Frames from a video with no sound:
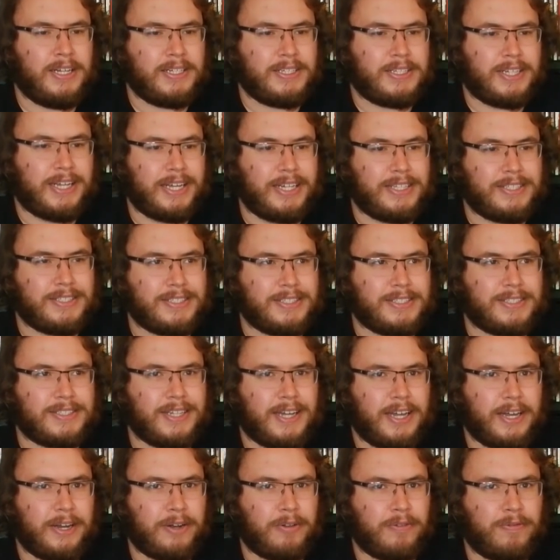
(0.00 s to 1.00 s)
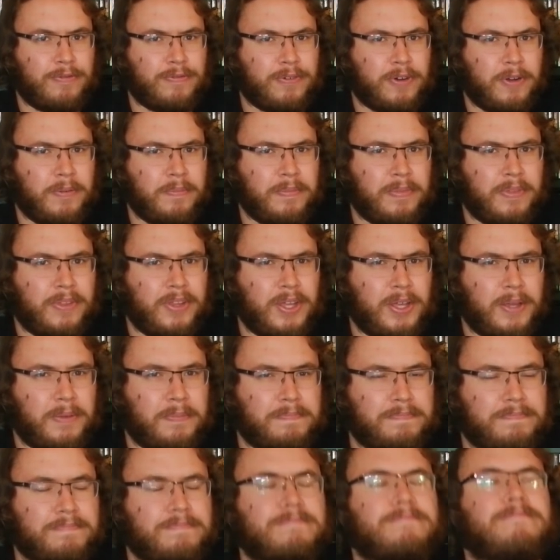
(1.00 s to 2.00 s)
takes its title from the
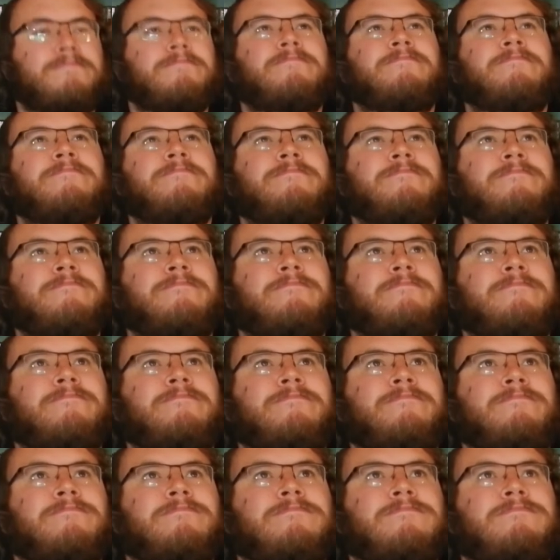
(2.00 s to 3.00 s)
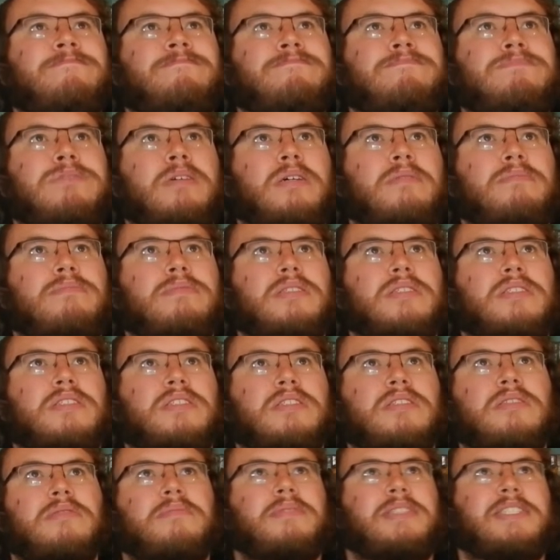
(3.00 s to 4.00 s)
Public
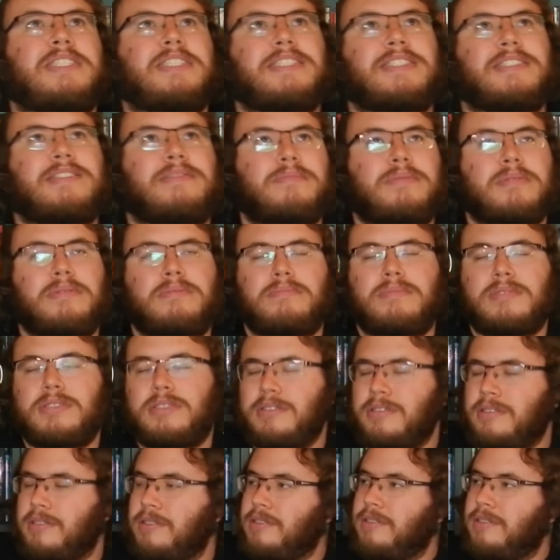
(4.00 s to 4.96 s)
Enemy album?